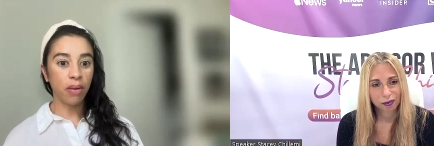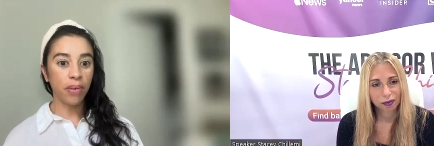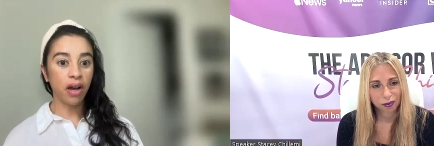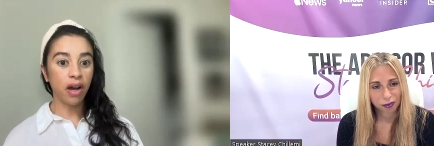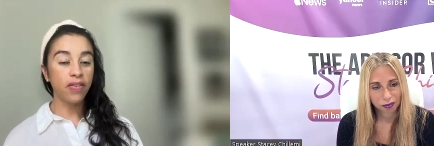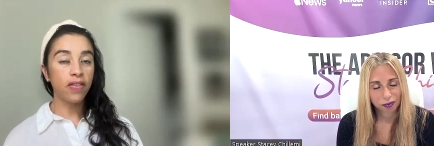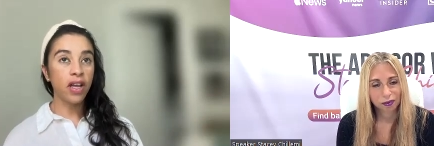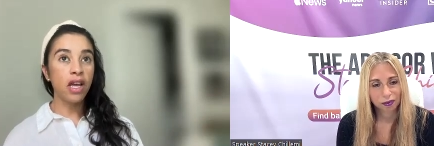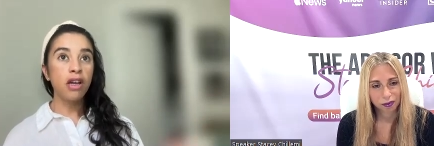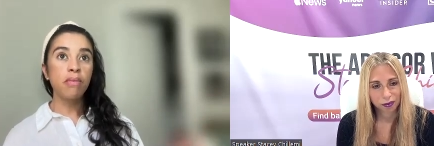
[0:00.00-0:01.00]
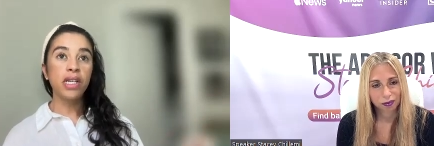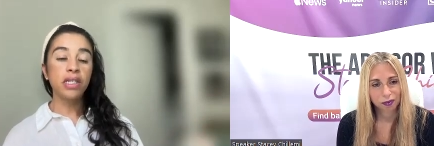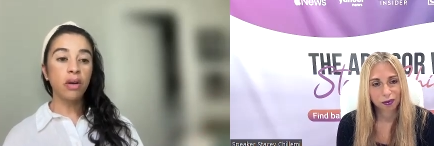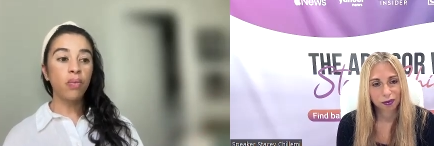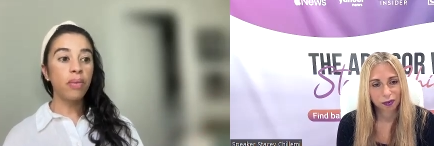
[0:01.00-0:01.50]
Speaker 1: coming off
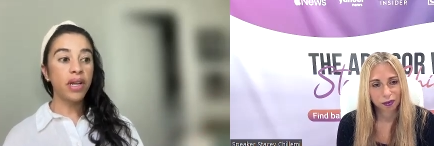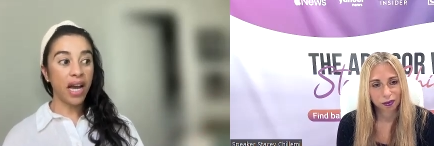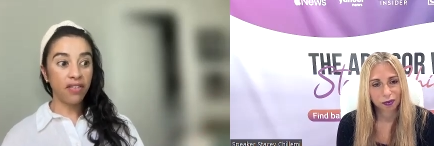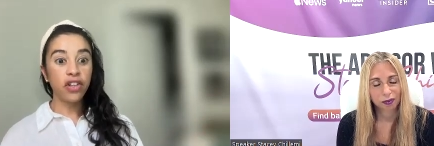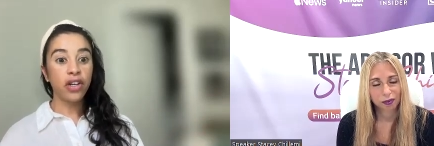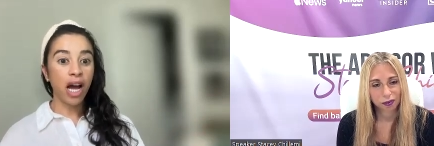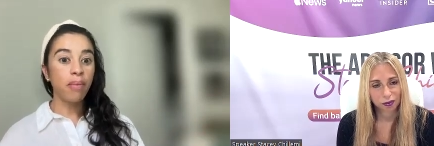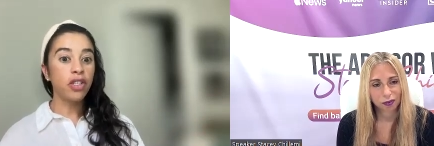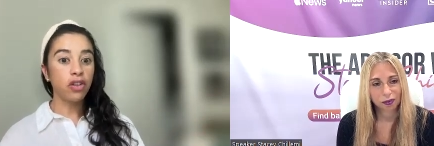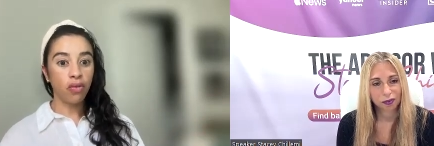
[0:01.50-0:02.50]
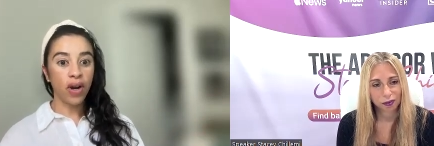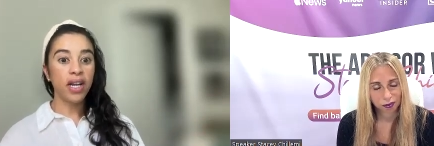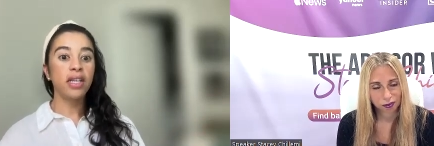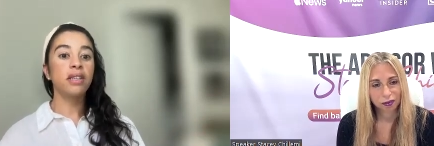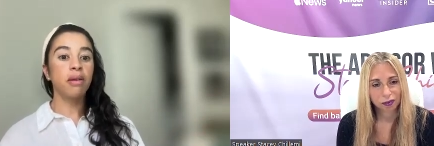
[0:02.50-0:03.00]
because some women have good habits
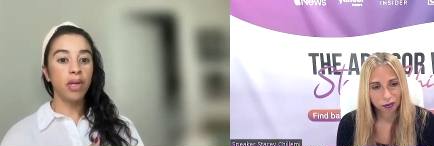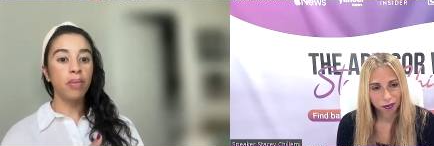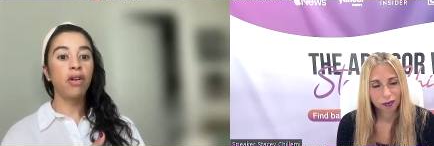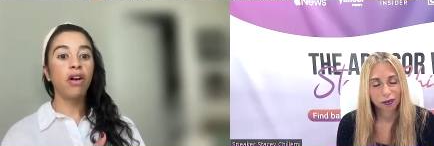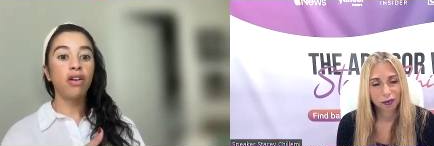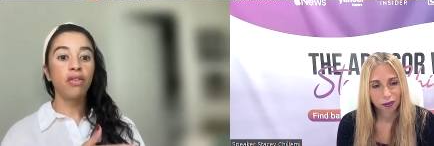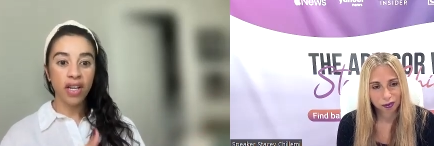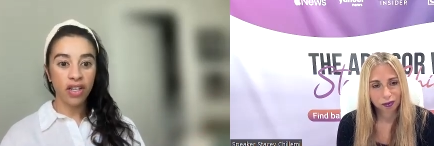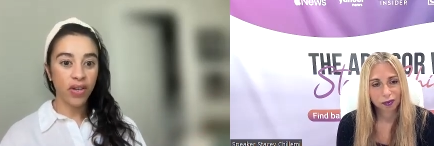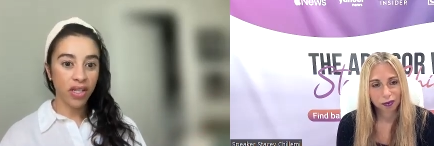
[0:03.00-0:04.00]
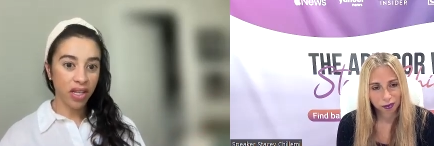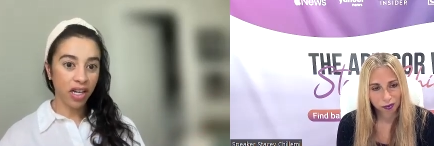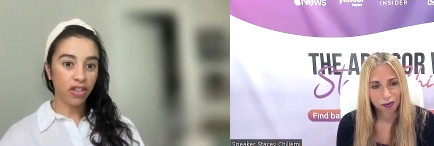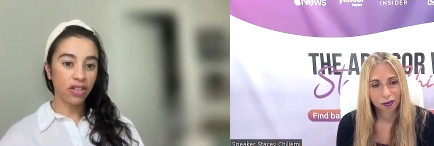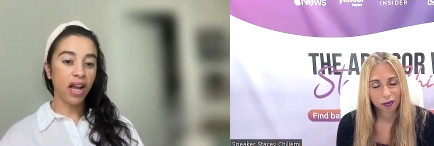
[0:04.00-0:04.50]
already. Some people are already doing the
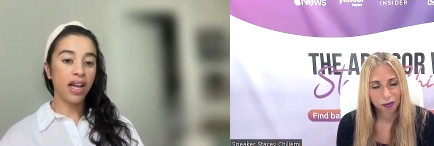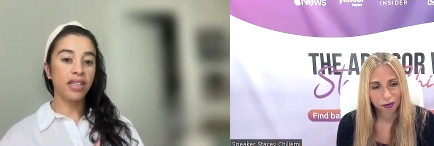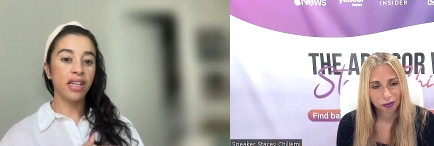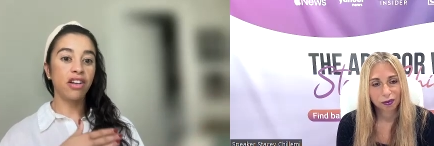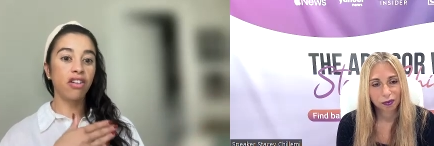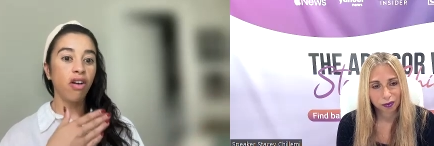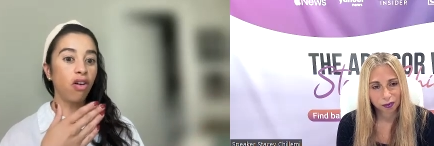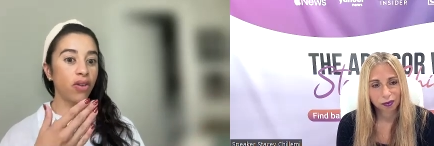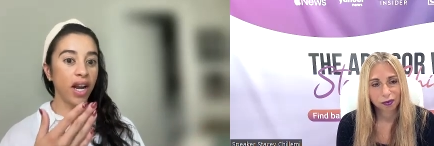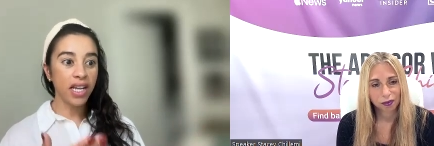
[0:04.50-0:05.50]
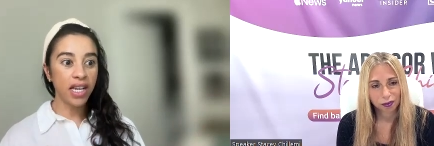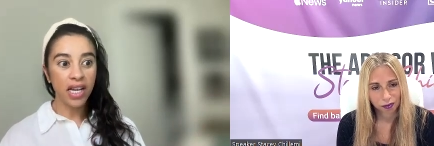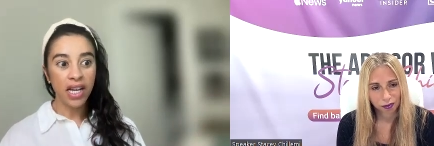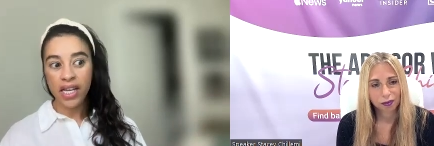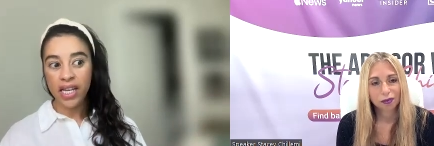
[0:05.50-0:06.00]
exercise and they're
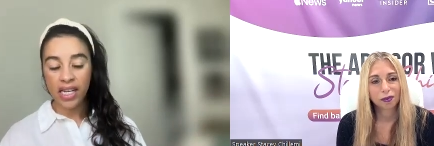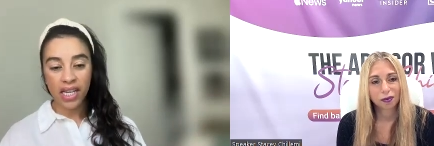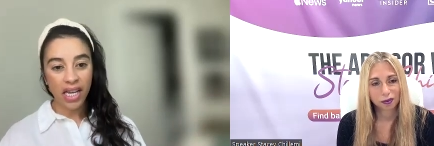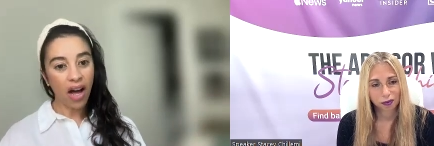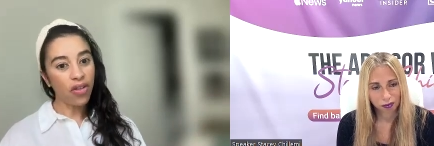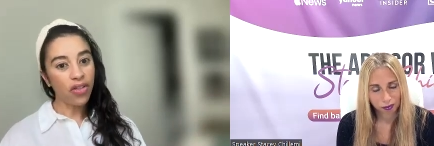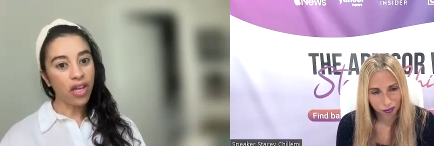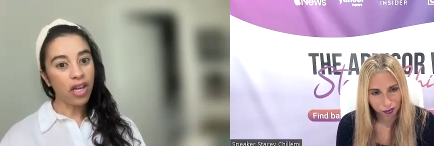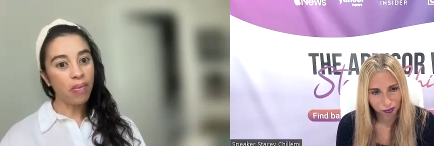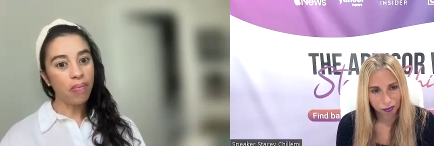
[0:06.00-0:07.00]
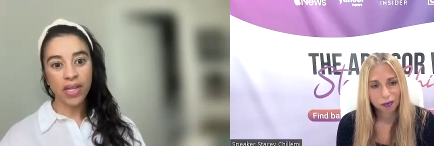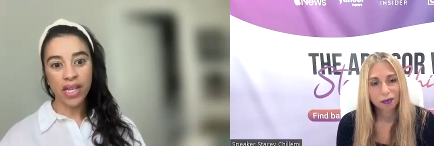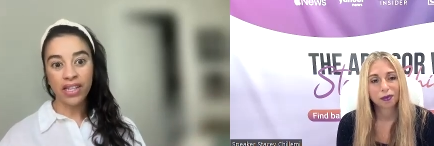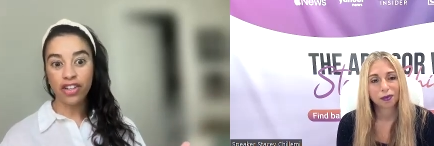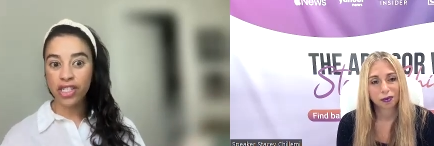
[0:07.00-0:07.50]
already eating healthy,
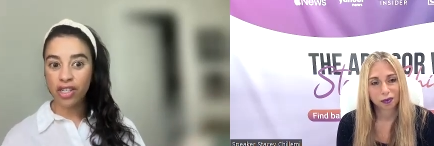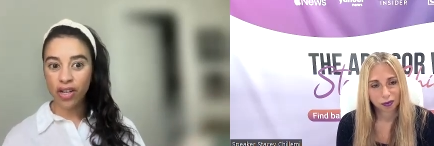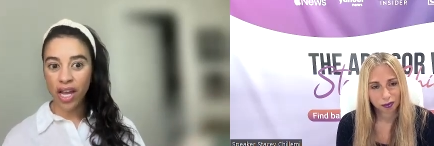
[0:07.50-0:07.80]
but and they're still